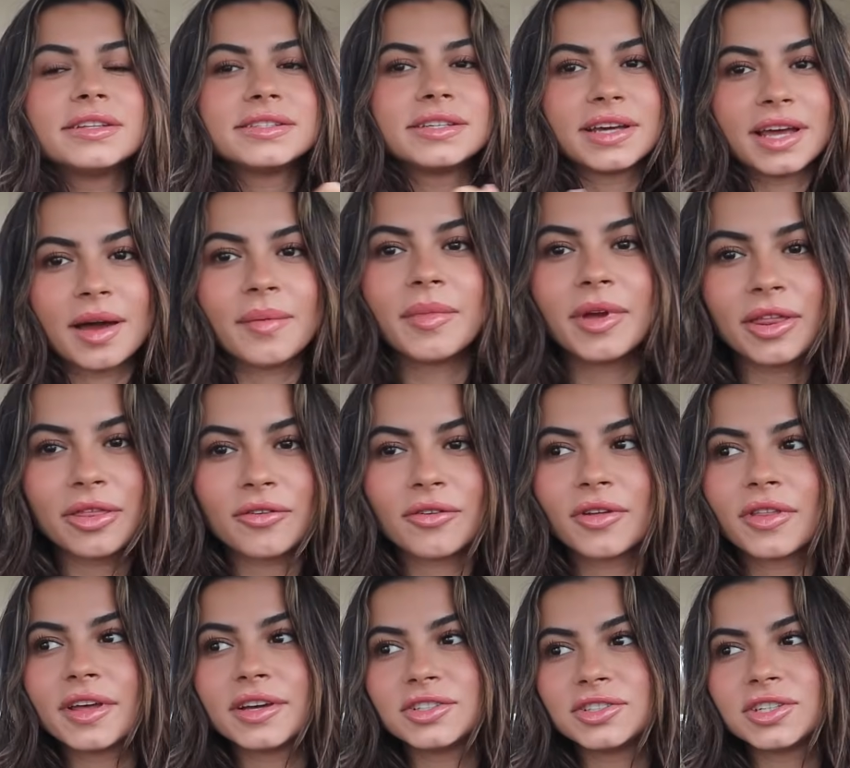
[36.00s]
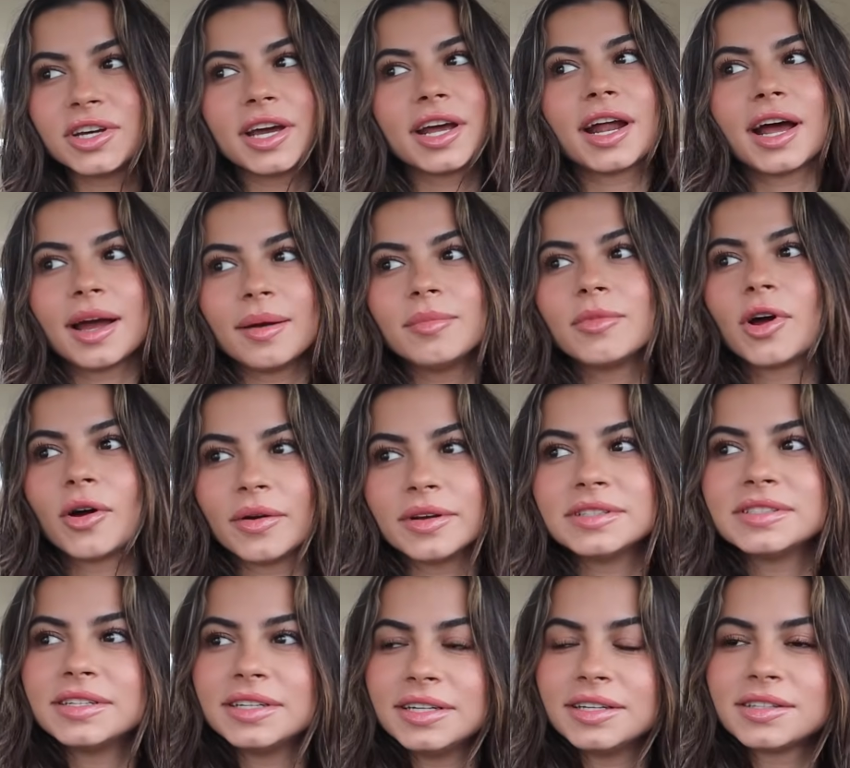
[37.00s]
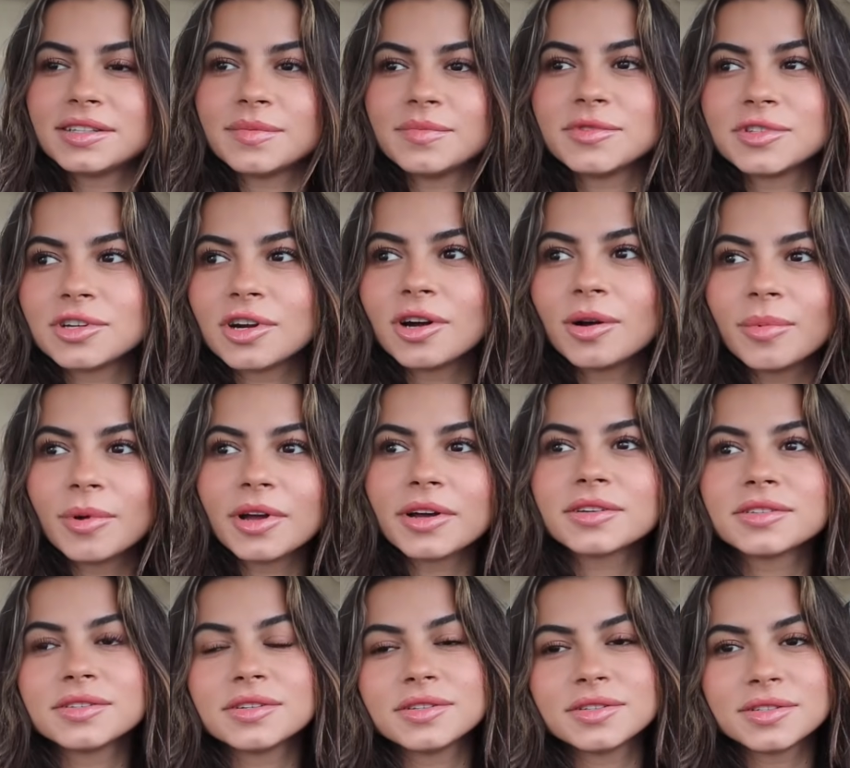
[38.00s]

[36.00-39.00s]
To get me through this shit, I'm going to need some Starbucks.